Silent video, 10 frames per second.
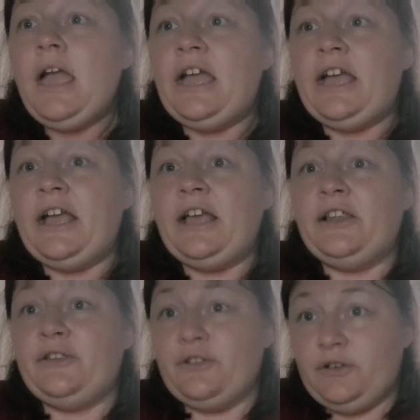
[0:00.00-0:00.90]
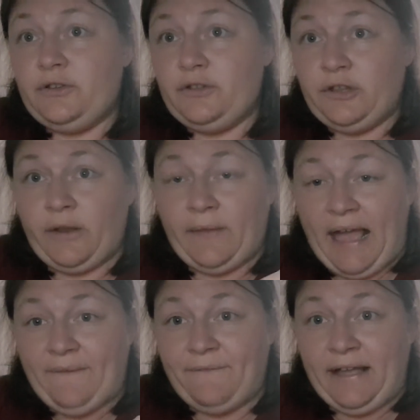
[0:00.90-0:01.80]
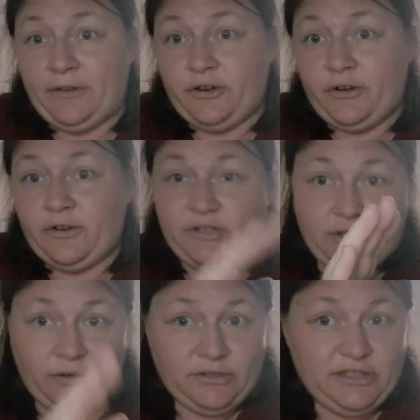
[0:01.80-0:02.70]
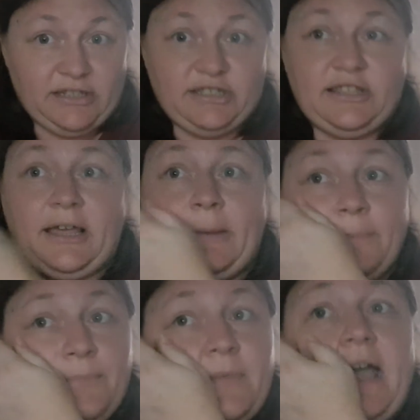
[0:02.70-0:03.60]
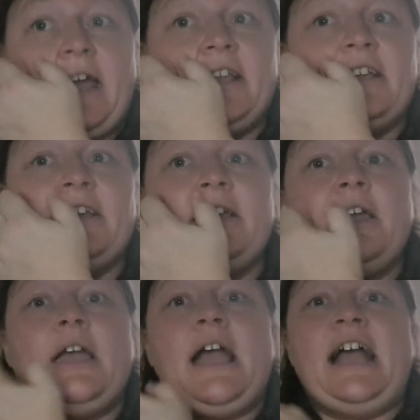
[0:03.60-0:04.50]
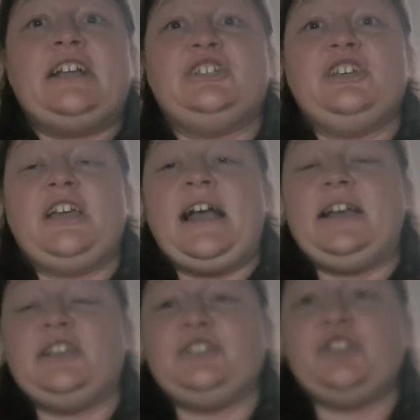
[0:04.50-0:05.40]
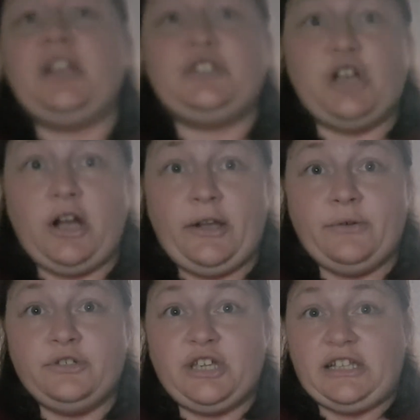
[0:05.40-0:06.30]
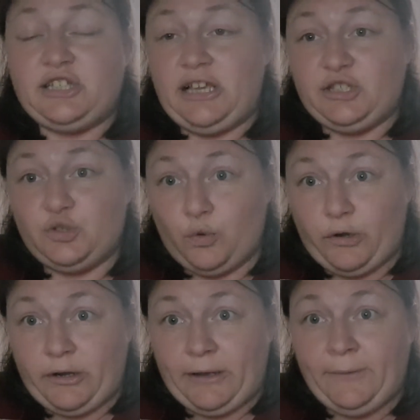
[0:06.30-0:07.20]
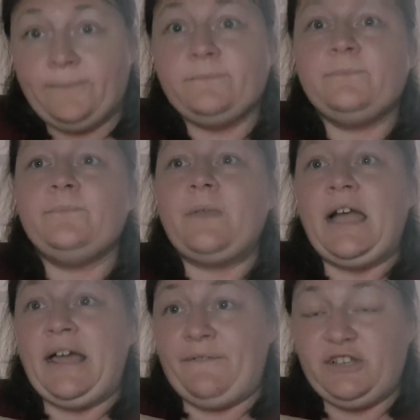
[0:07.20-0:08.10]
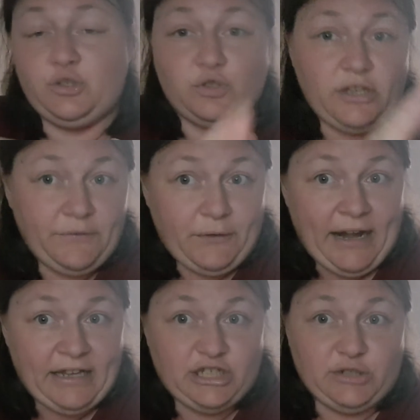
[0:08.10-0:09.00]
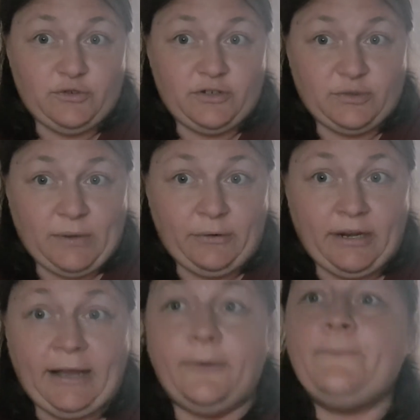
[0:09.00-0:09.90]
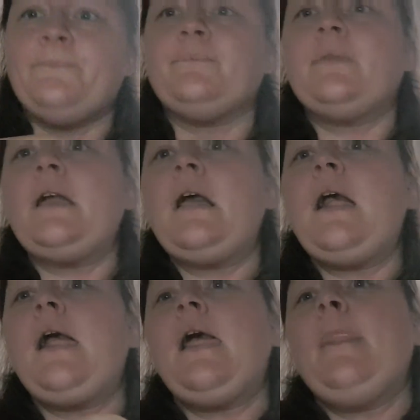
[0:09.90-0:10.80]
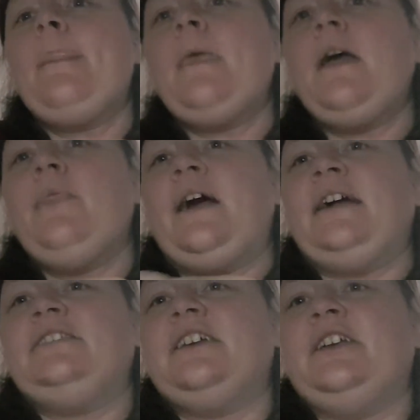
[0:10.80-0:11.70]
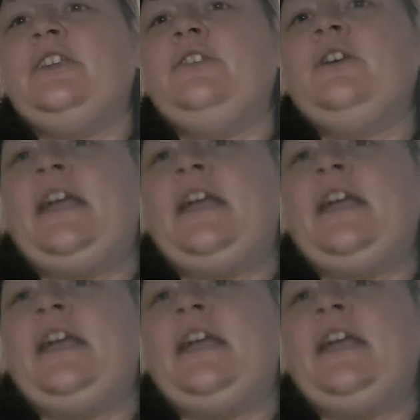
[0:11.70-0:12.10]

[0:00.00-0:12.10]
And, they have found her, since then. And she has a child. She actually has a daughter now. And I think she also has grandchildren as well now. On the